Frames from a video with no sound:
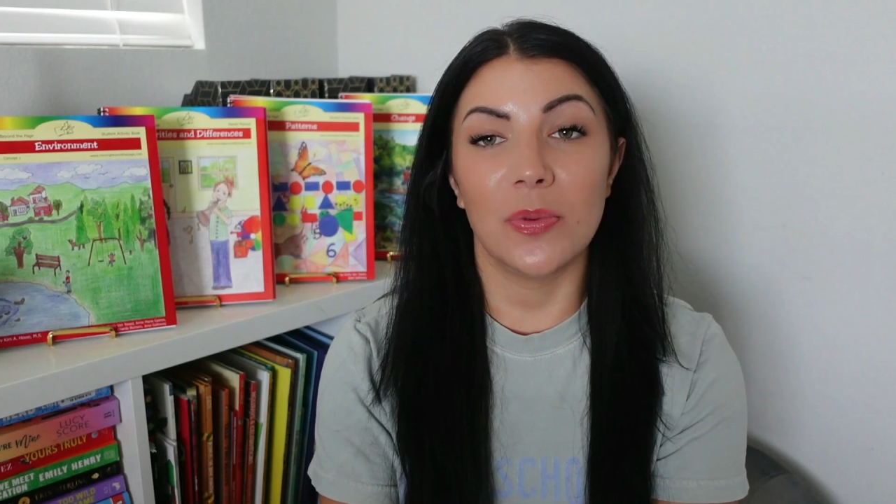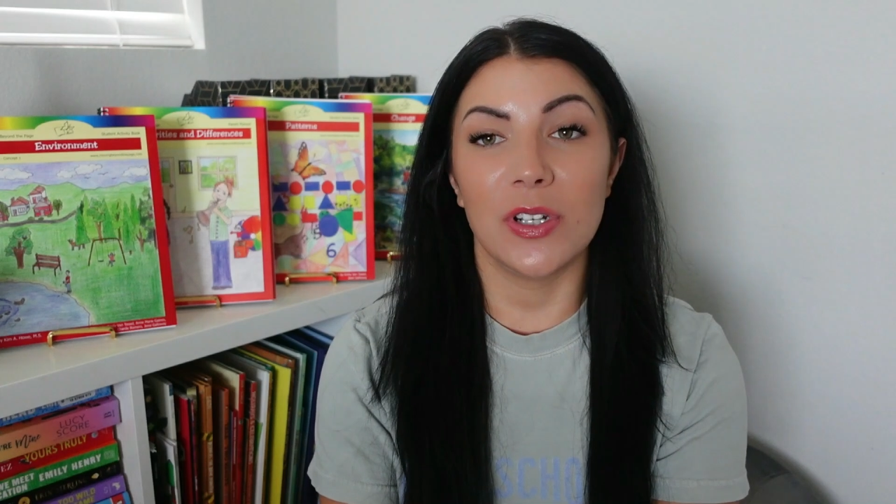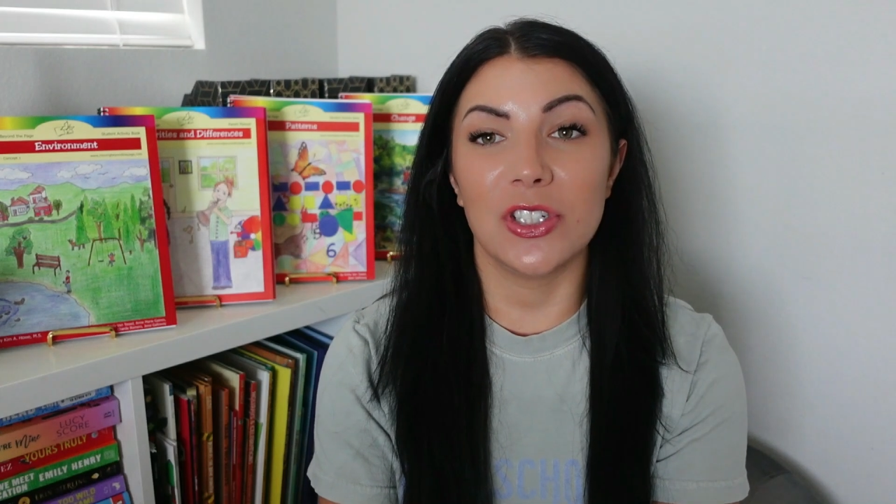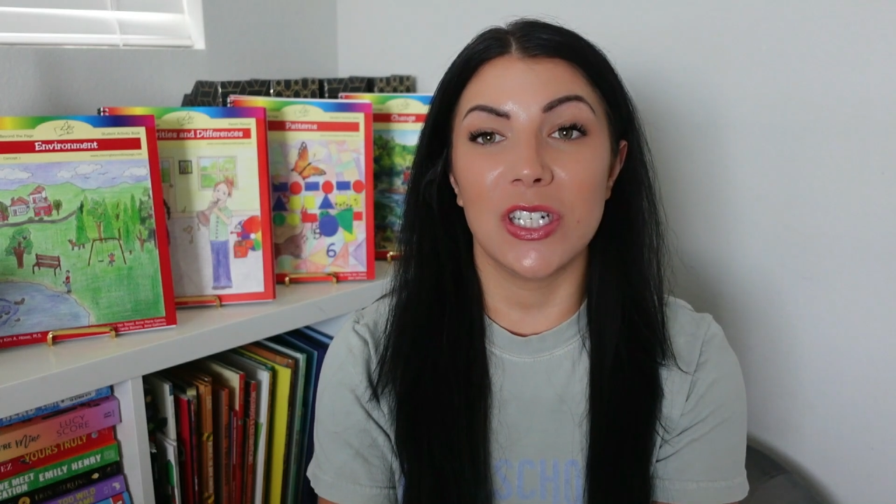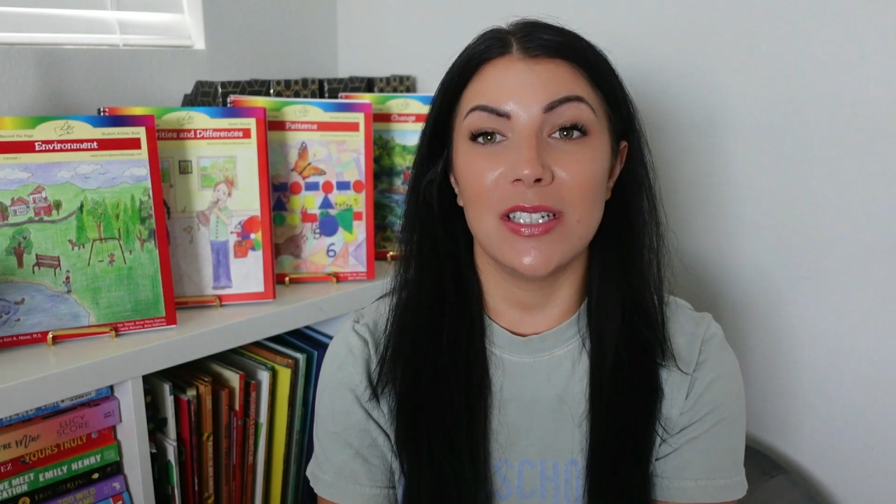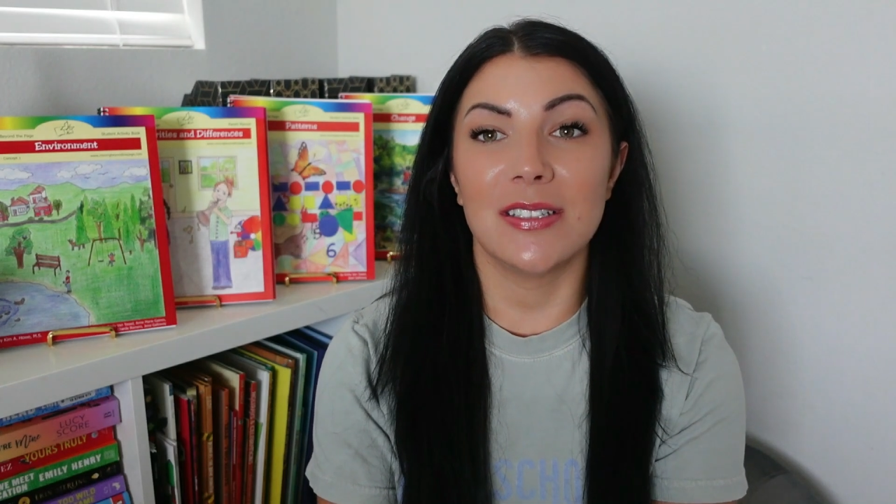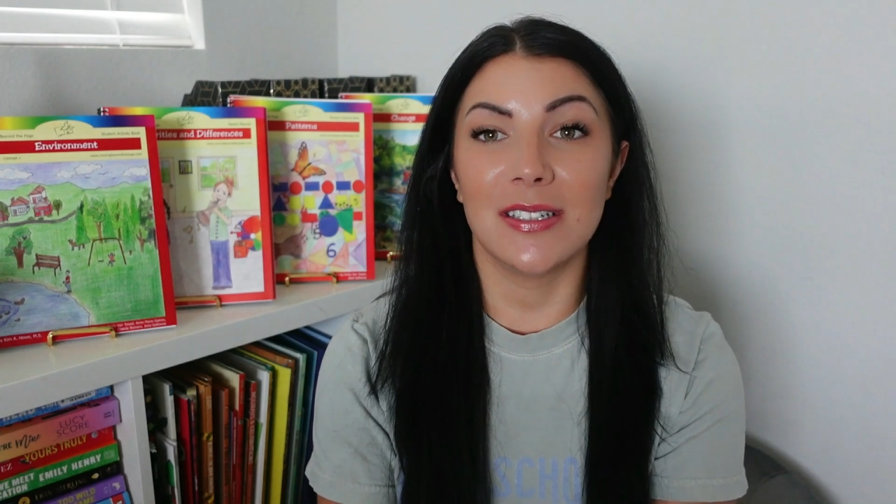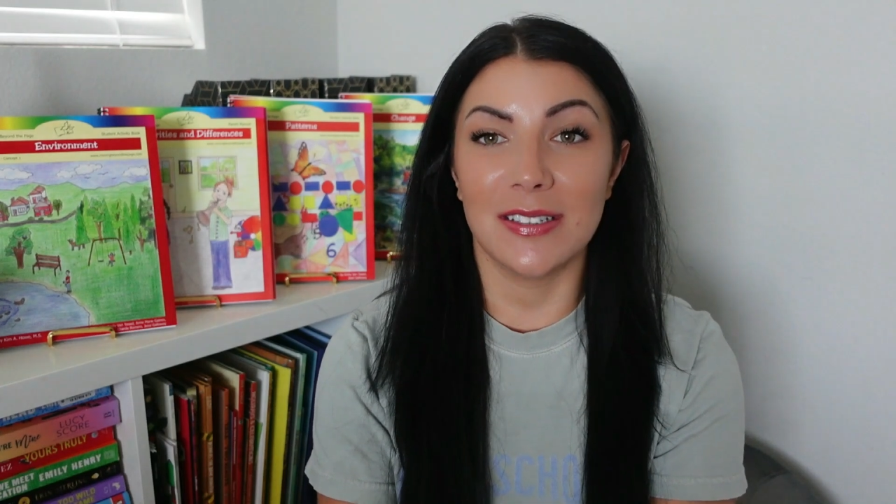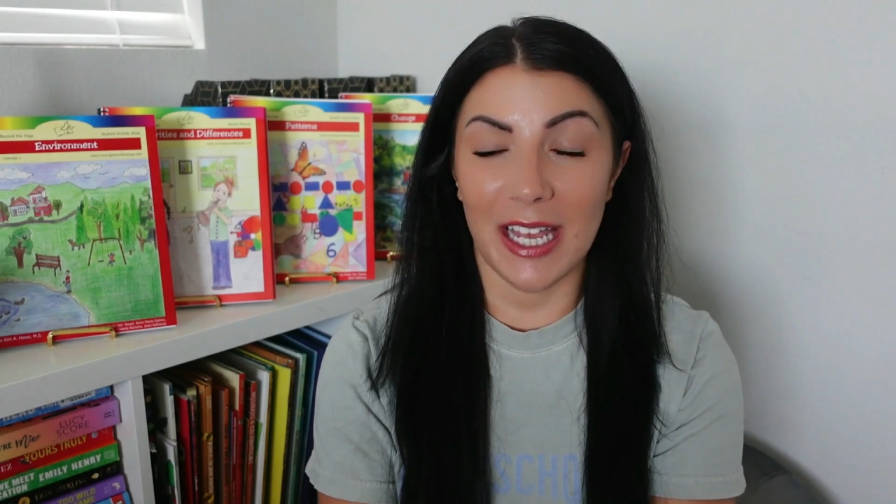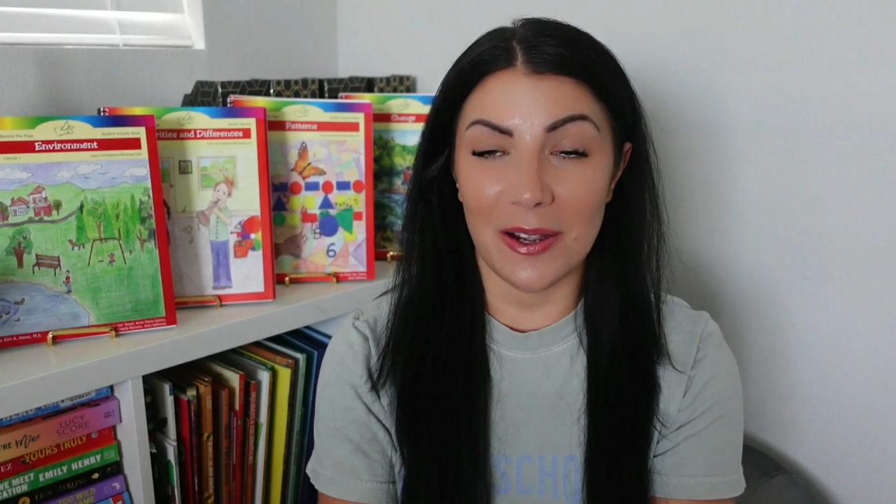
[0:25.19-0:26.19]
which is
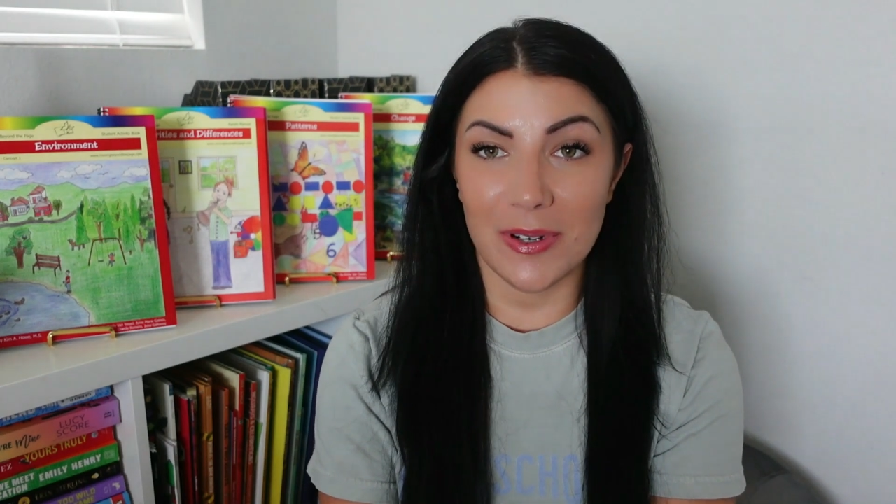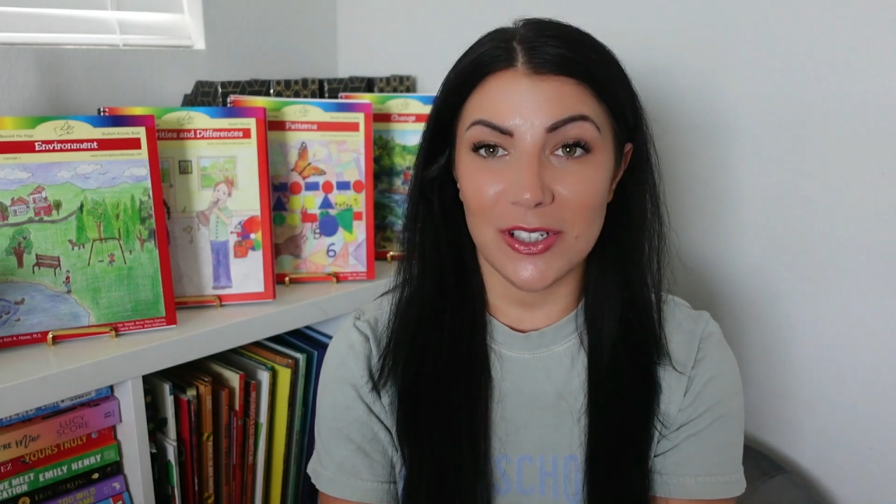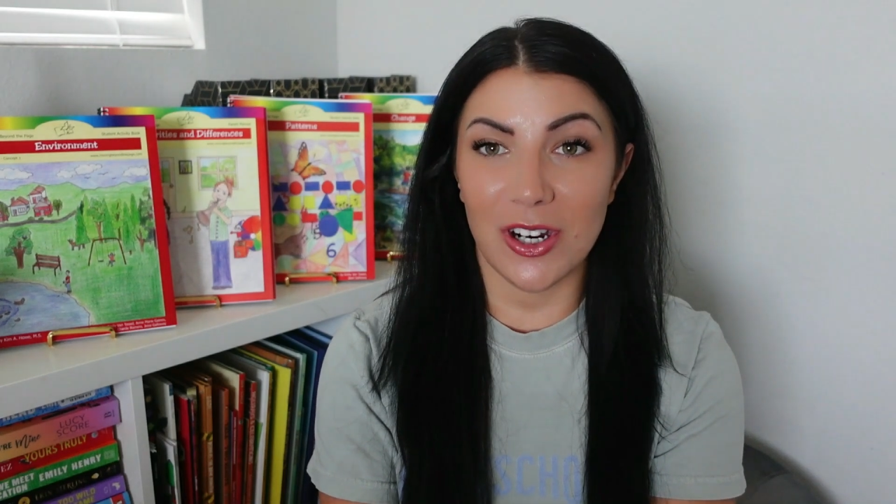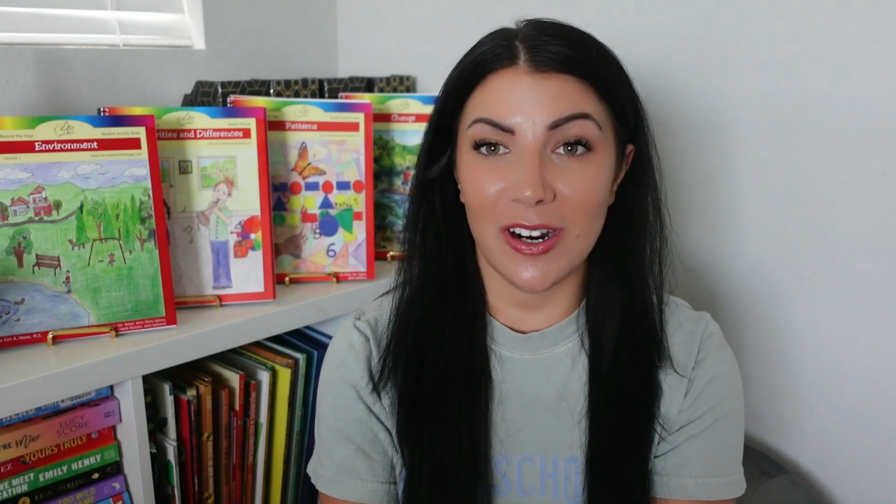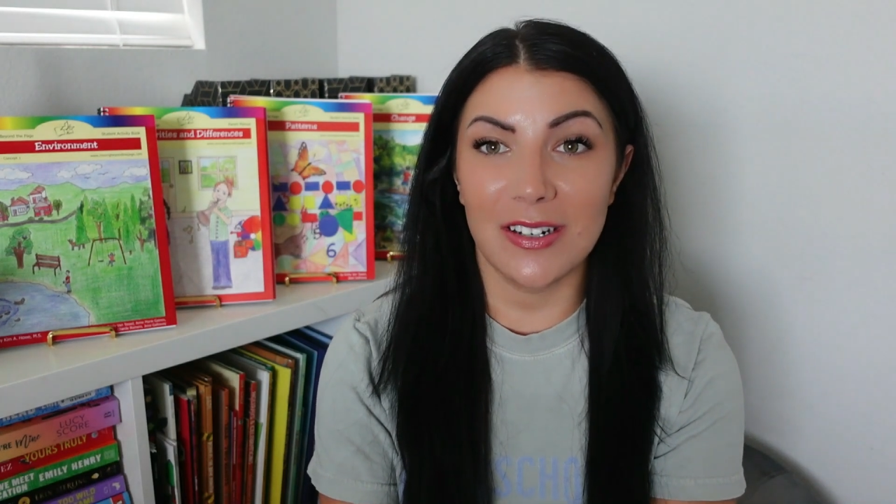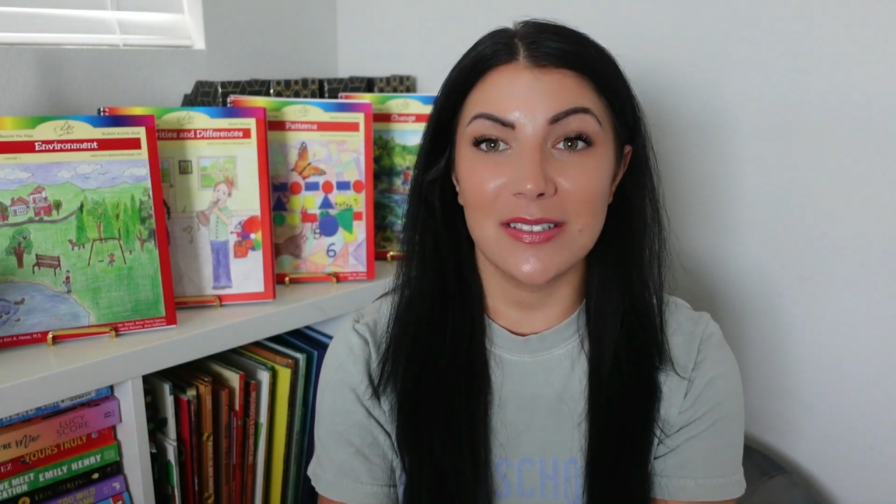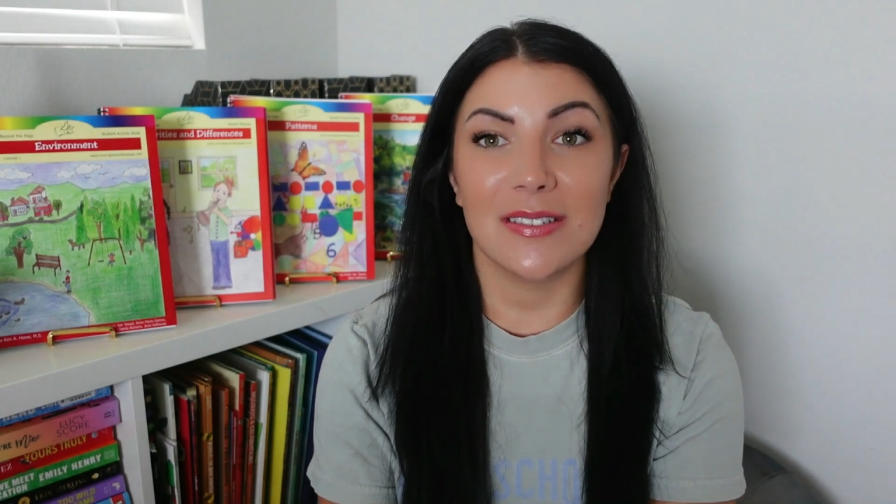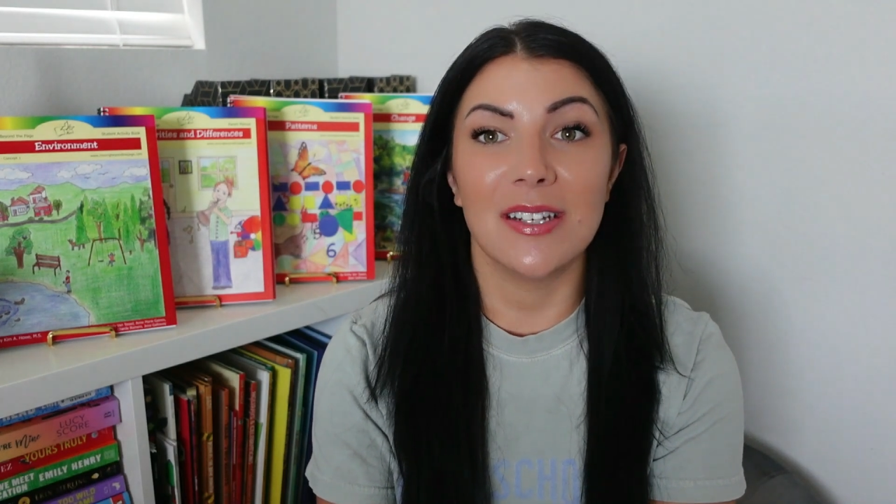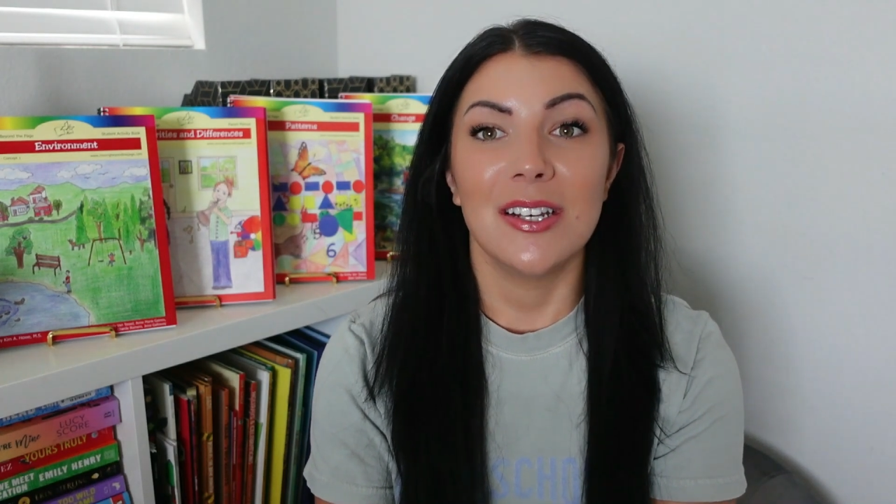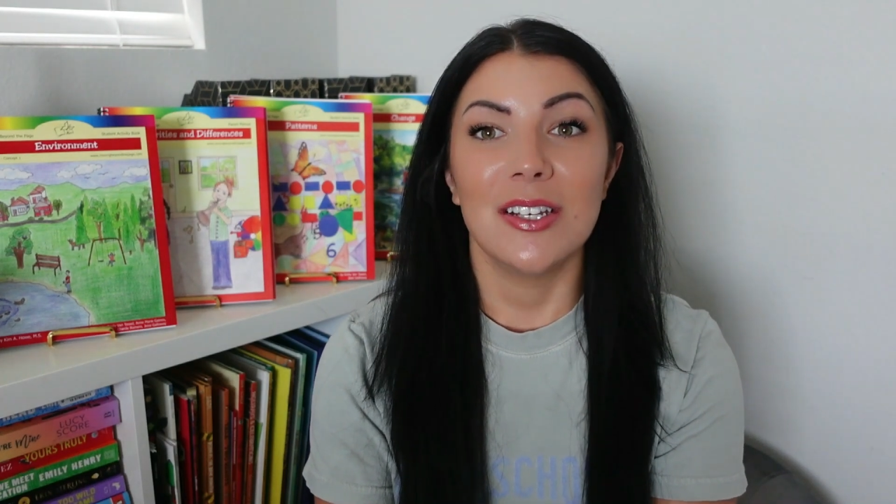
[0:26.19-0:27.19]
language arts,